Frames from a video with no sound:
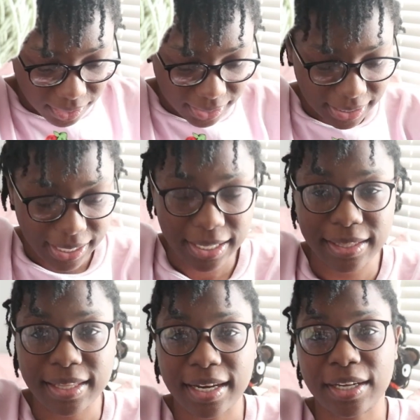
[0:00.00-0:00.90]

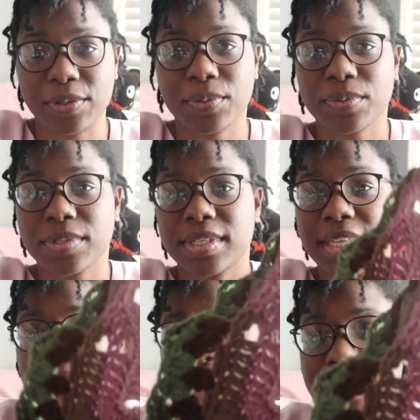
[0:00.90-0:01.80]
again that I used
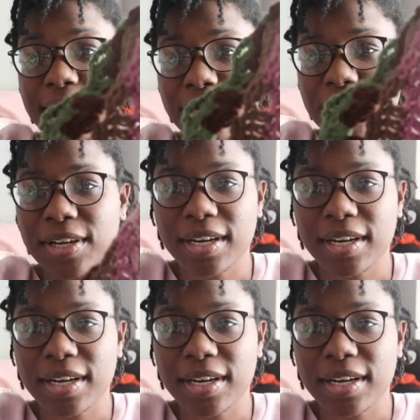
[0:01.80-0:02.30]
in the center.